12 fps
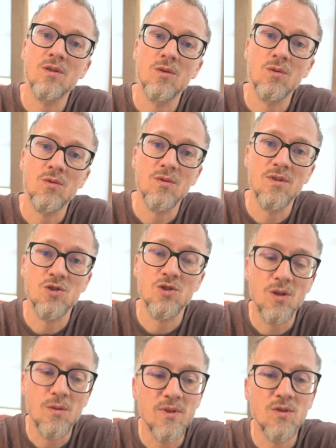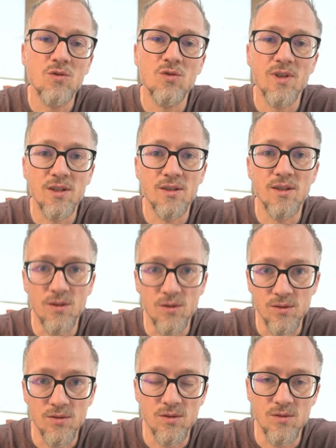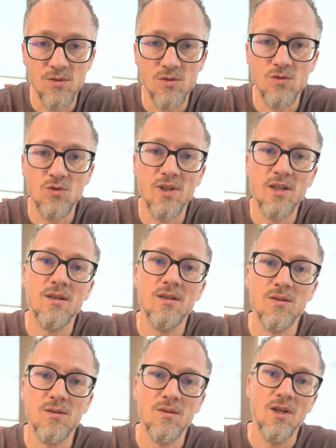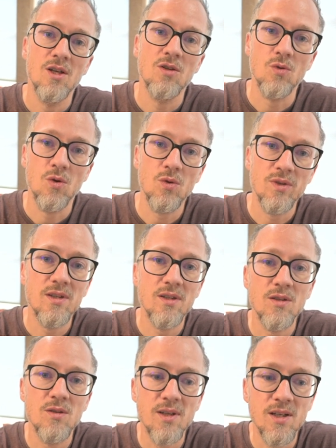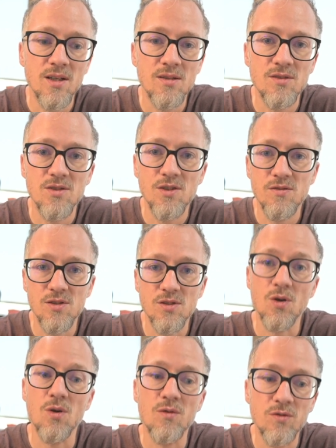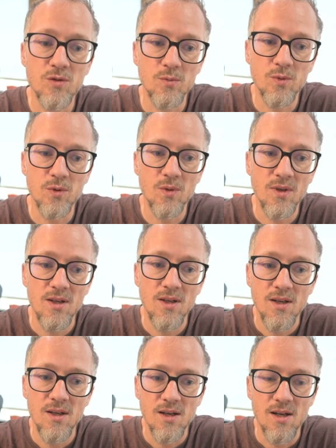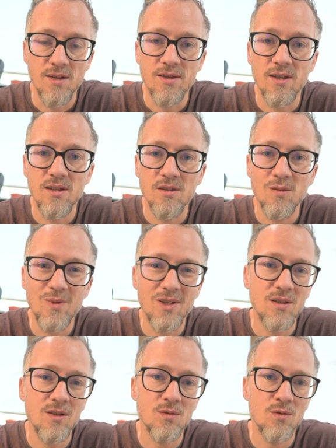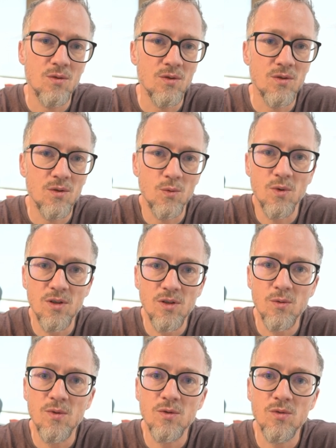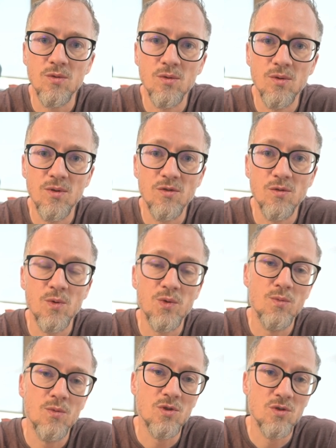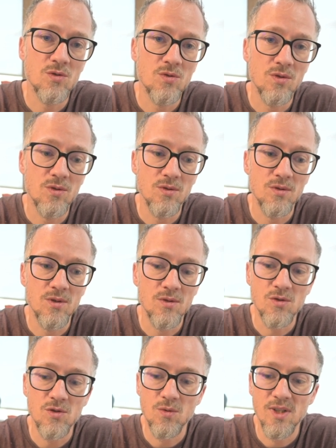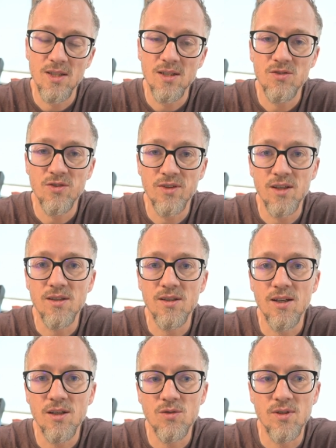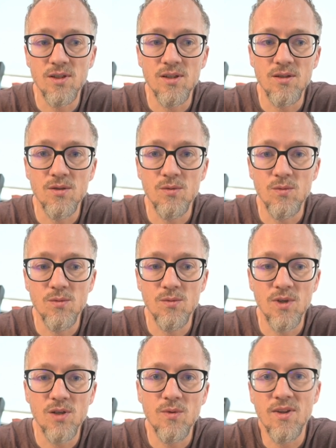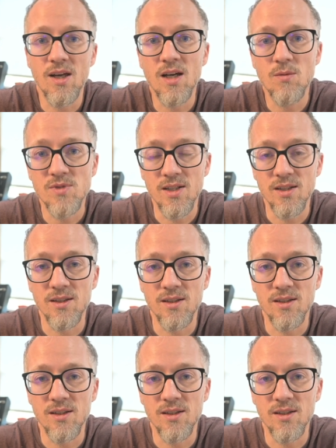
to the shop and try it out, you know. So try, you know, to hold it in your hand, see if it's comfortable, and then depending on the work you want to do, if you want more, you know, screen estate and actually, you know, work with apps, like